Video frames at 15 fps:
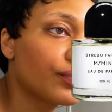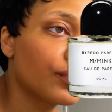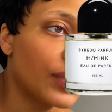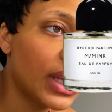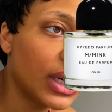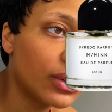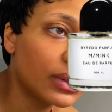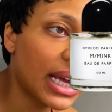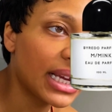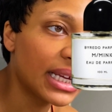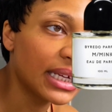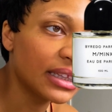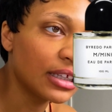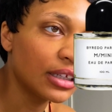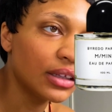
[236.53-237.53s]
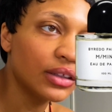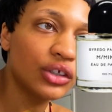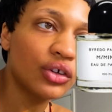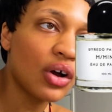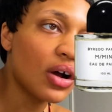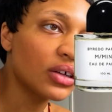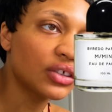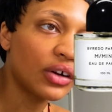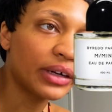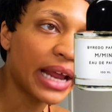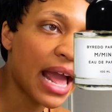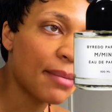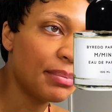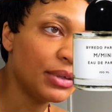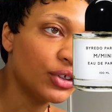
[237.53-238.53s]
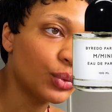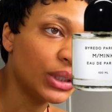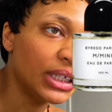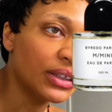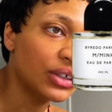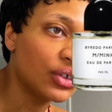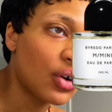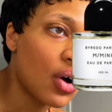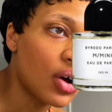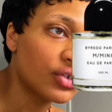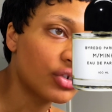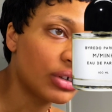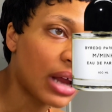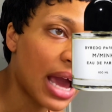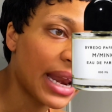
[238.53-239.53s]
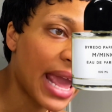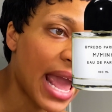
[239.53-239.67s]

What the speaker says: They don't like it. The dolls aren't happy, sweetie. The dolls are not